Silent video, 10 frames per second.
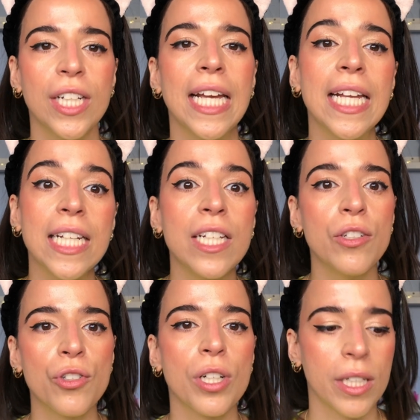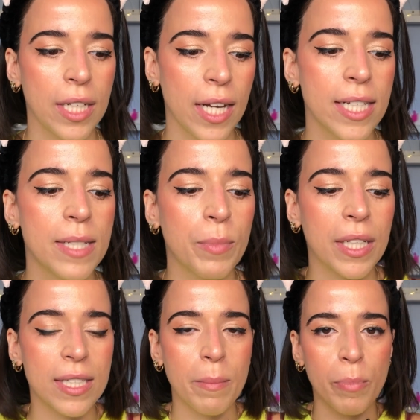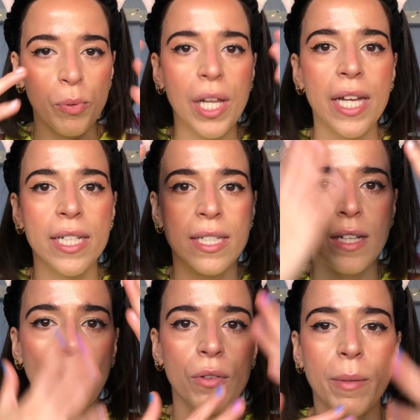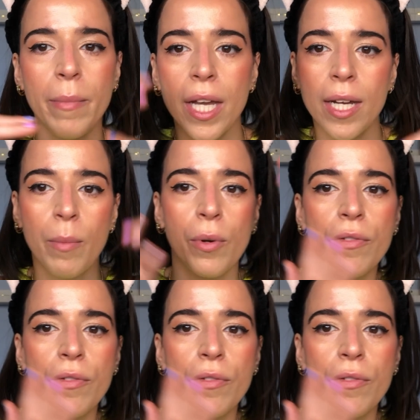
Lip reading: and it usually does because it blends all the makeup